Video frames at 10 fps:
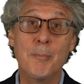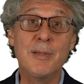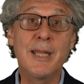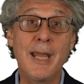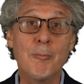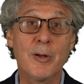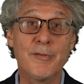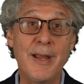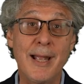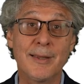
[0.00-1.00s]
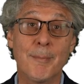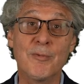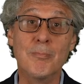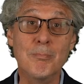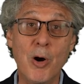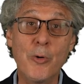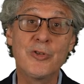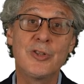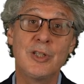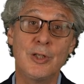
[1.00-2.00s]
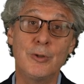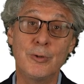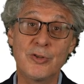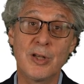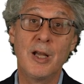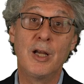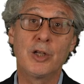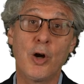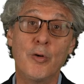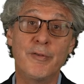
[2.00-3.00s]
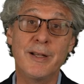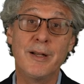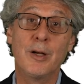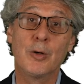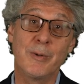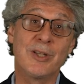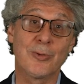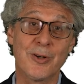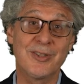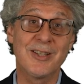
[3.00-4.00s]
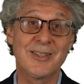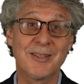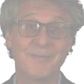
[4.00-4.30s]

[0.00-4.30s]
became one of Anthem's most used COVID resources.